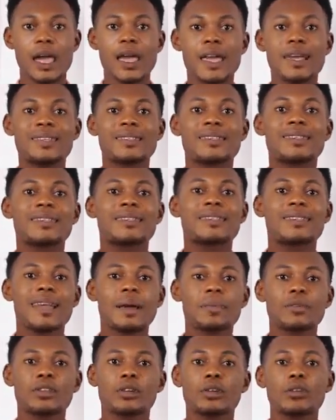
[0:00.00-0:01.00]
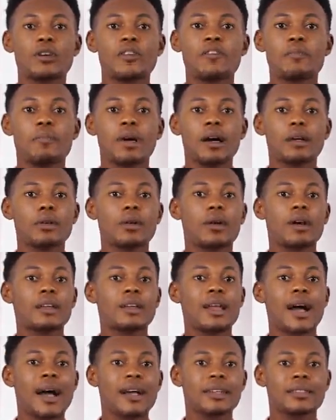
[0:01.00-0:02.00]
His deception of Marlowe
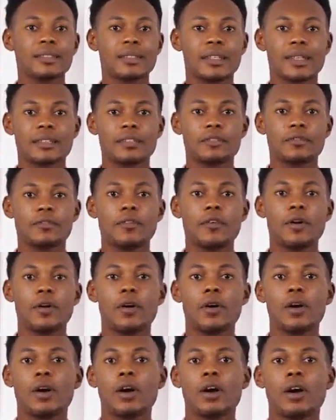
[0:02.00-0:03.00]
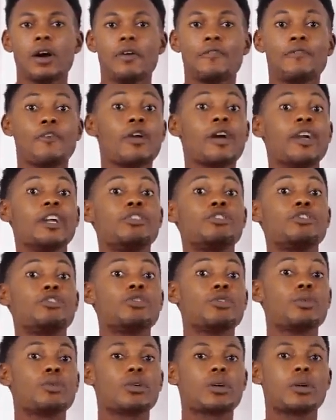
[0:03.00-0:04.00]
and Hastings for a
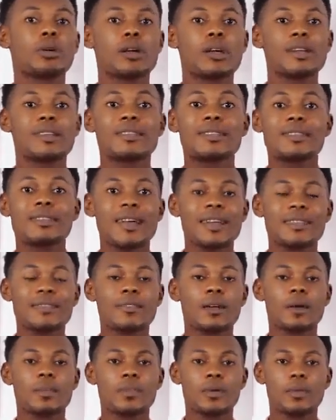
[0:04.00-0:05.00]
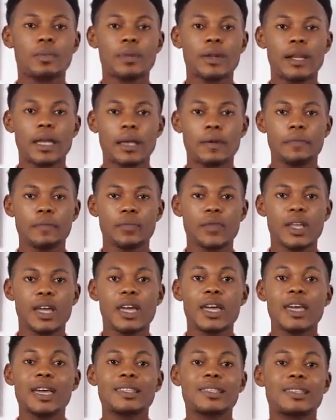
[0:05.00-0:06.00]
joke sets up the play.
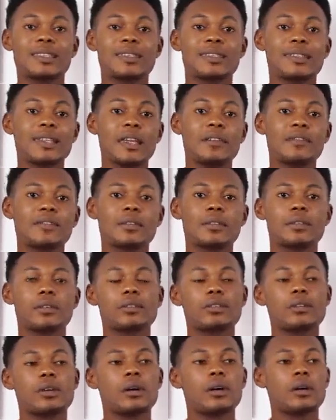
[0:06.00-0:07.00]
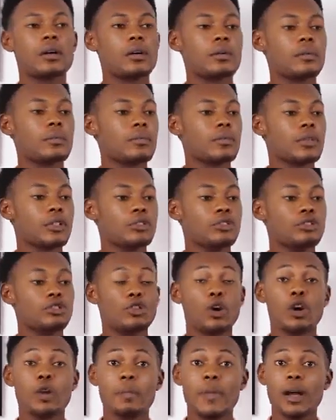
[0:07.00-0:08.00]
He deceives young
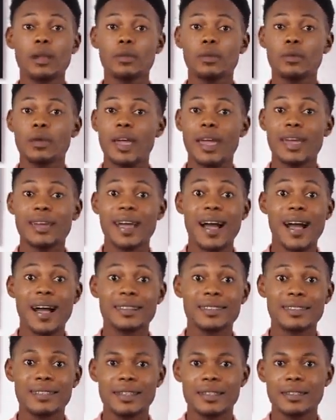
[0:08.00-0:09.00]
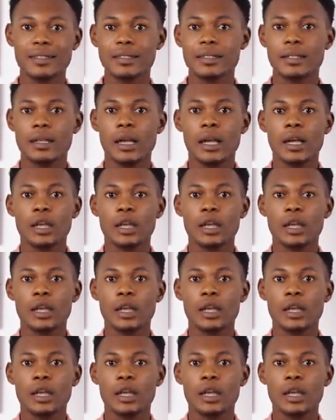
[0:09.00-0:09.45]
Marlowe and Hastings